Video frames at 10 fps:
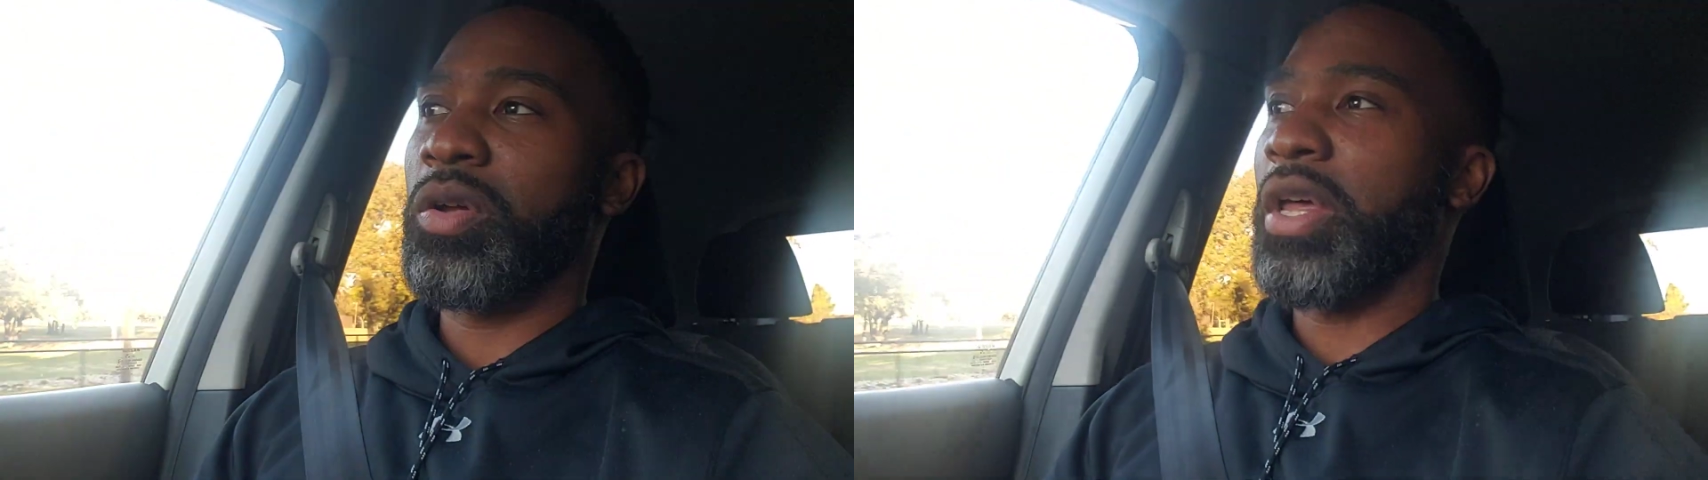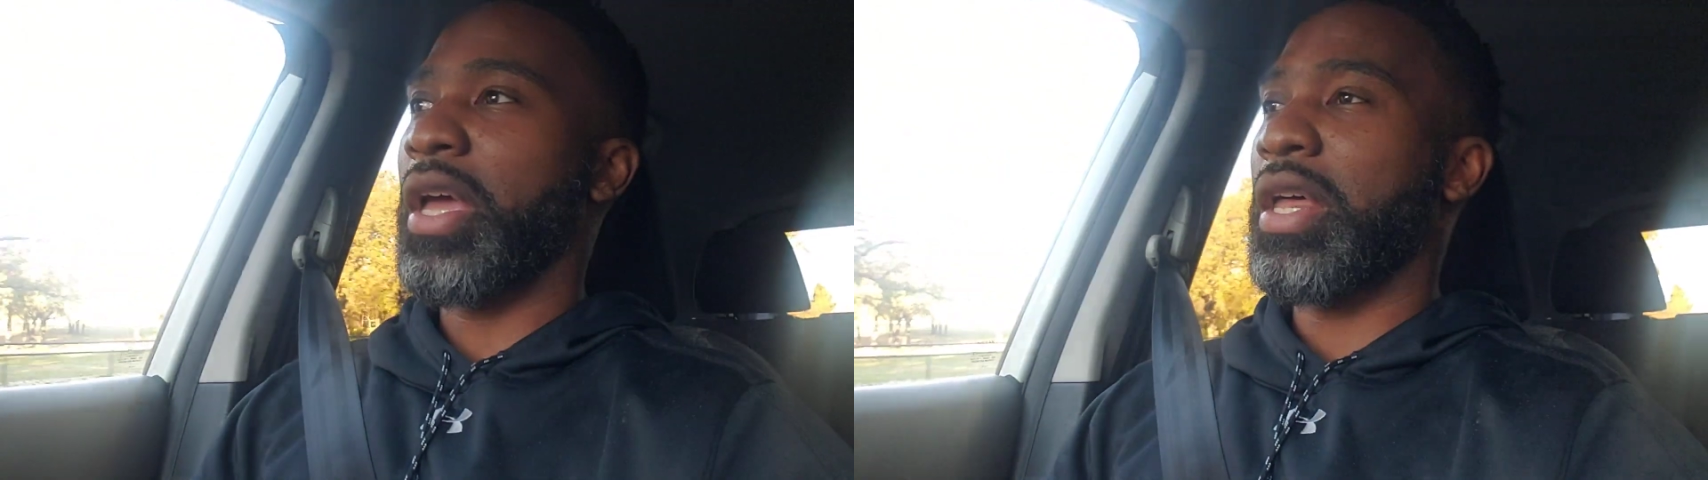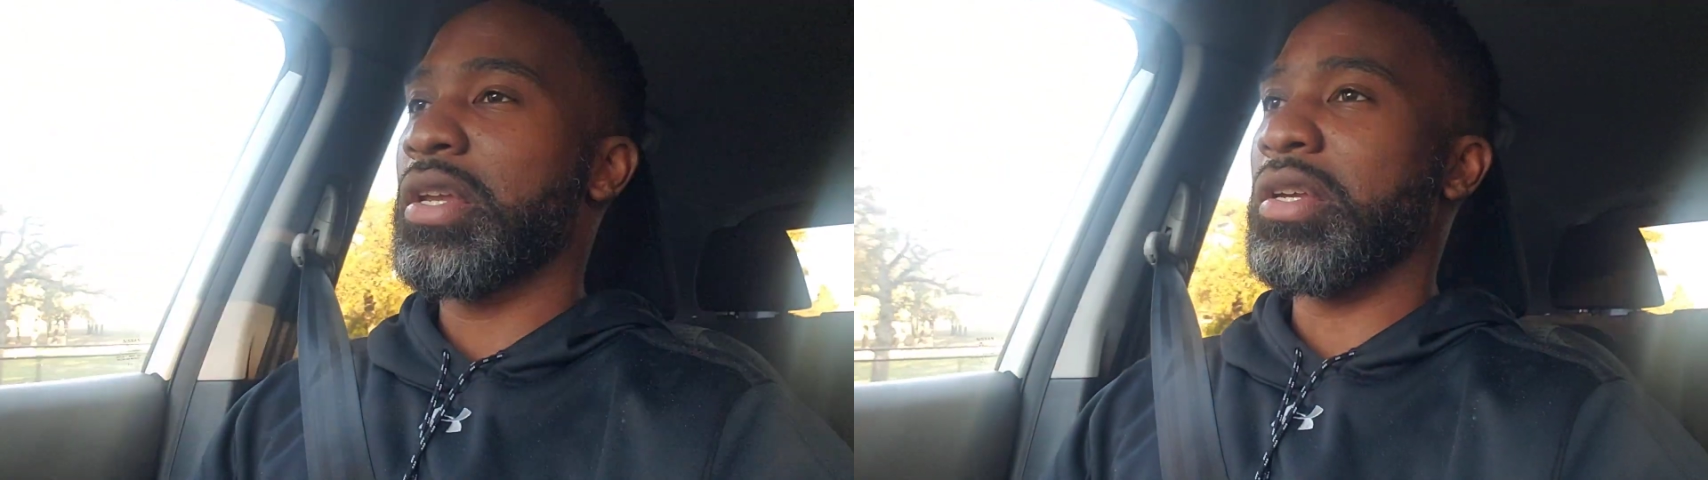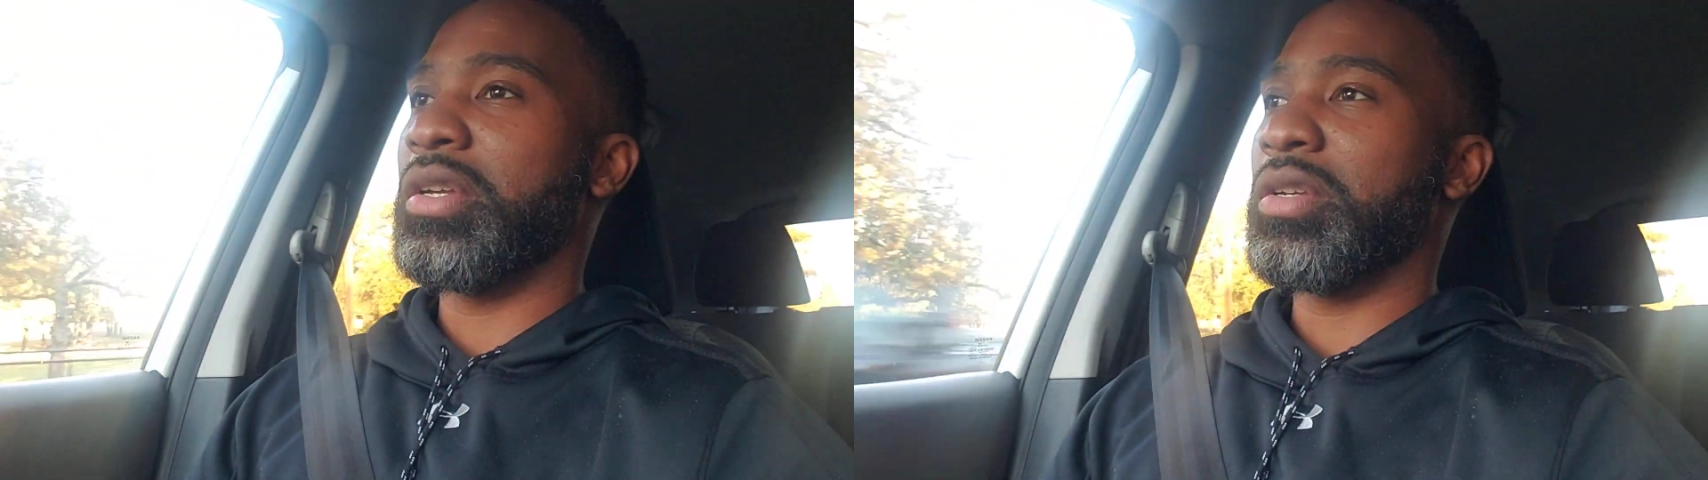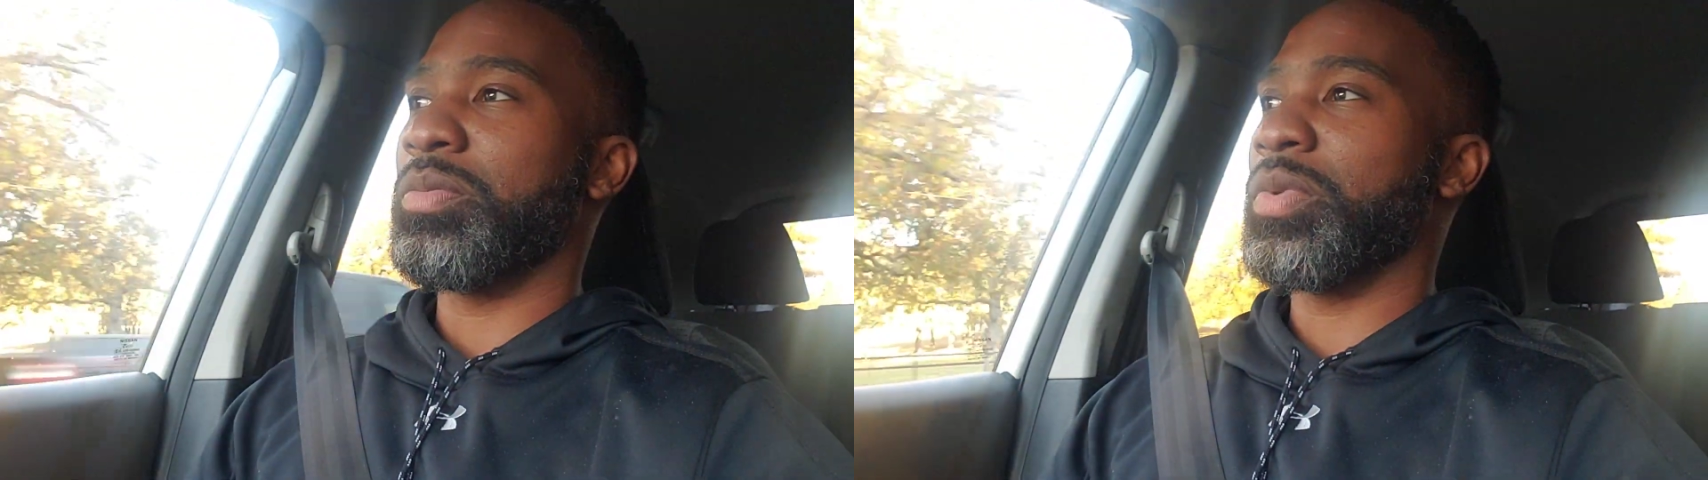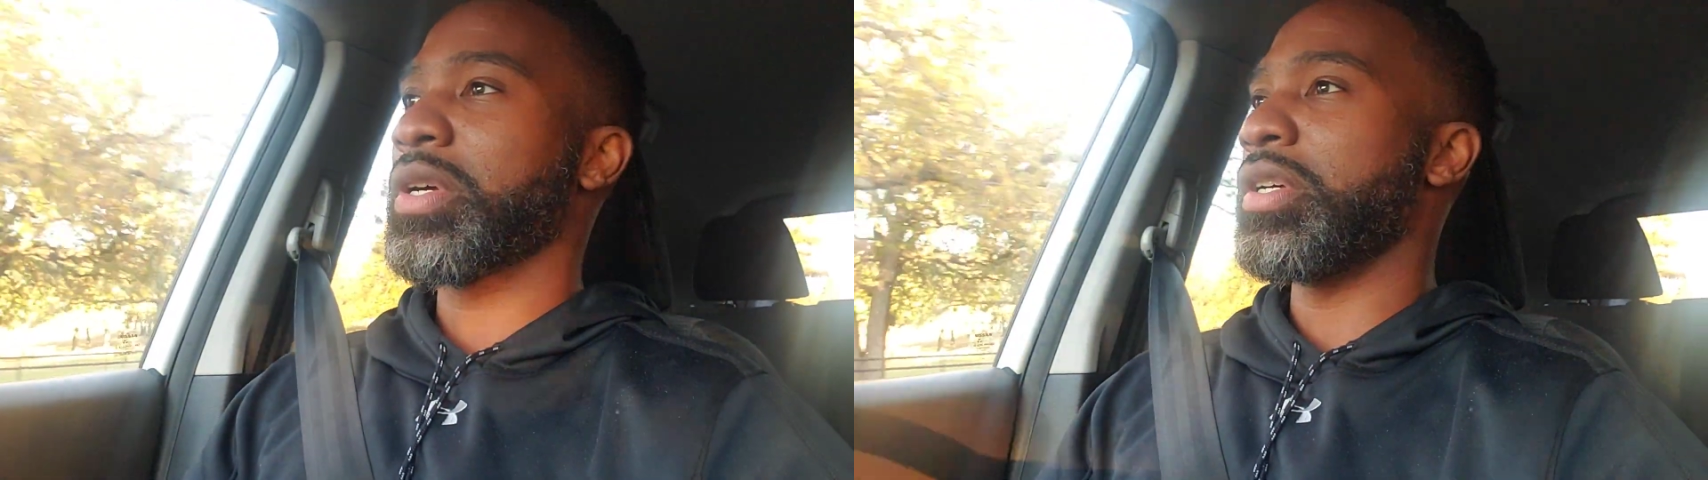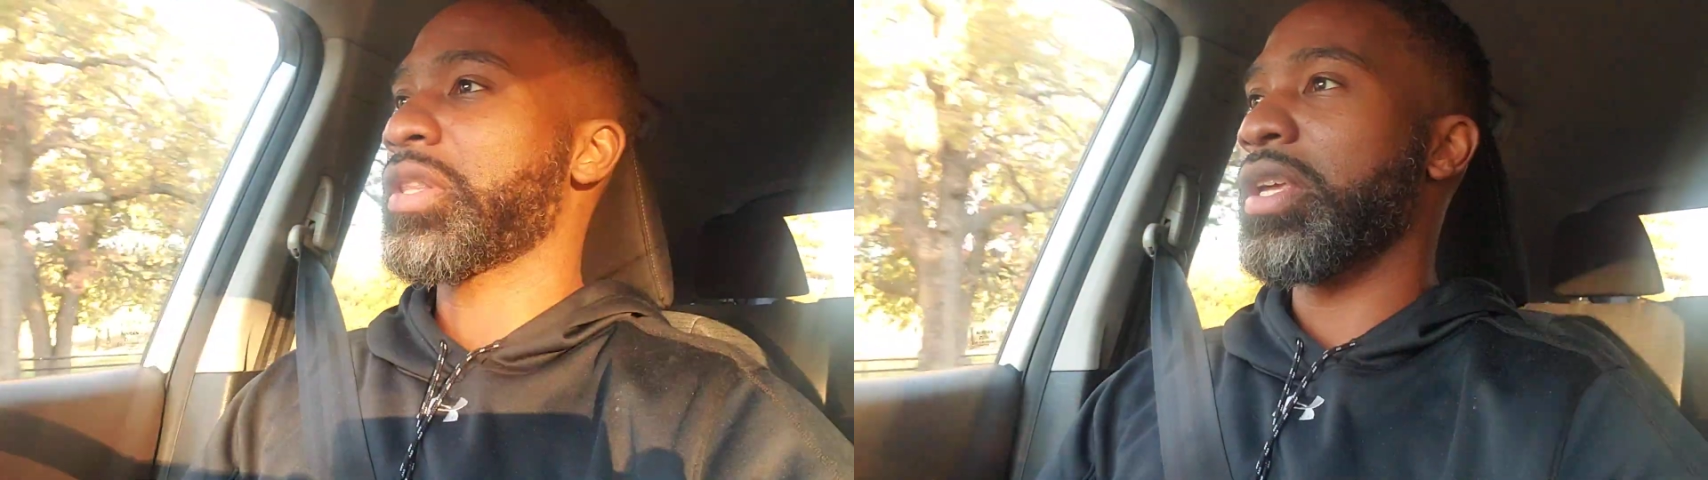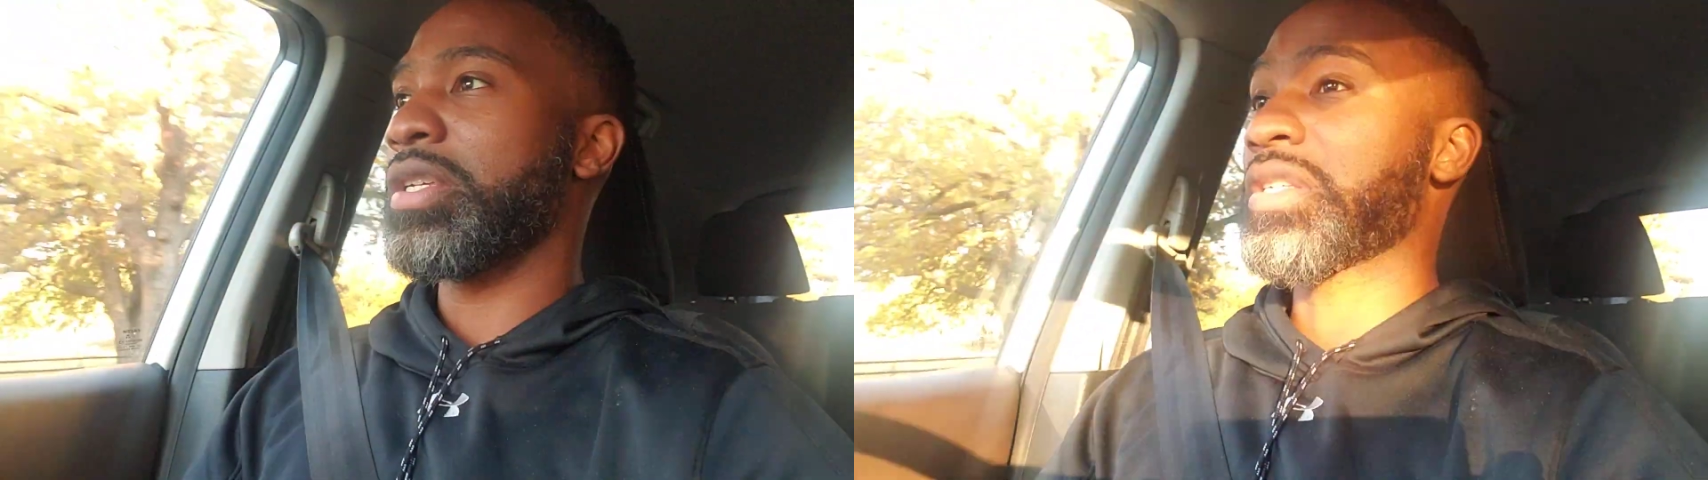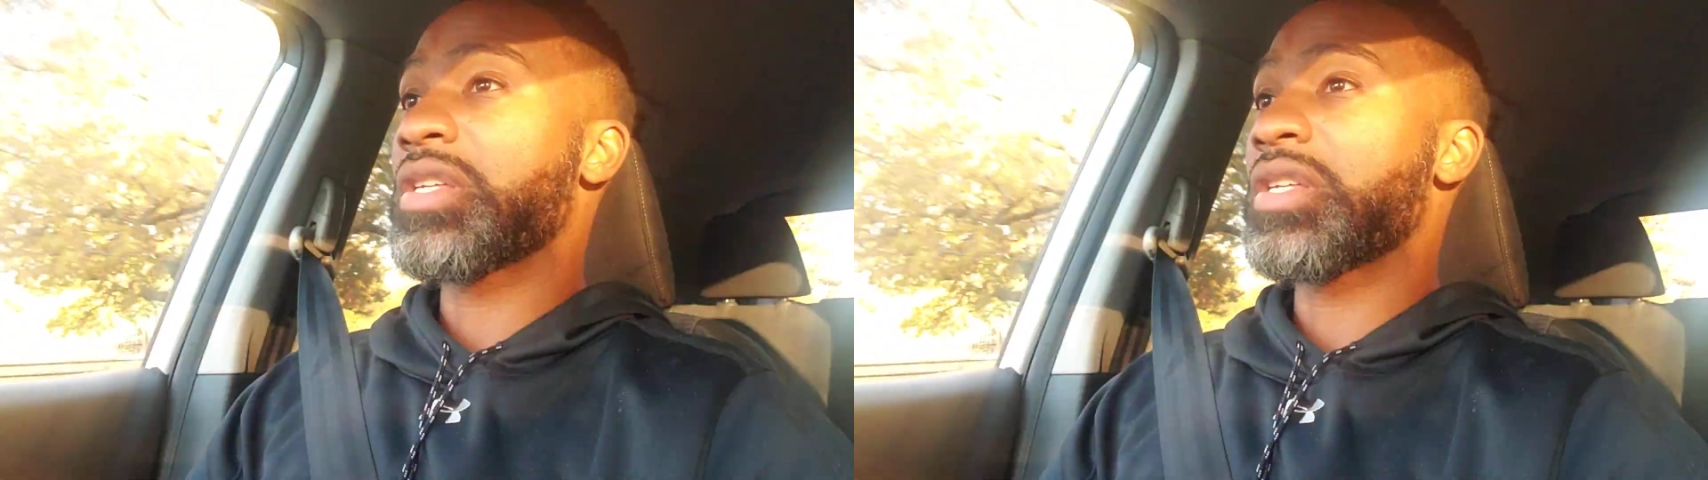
had nothing but good things to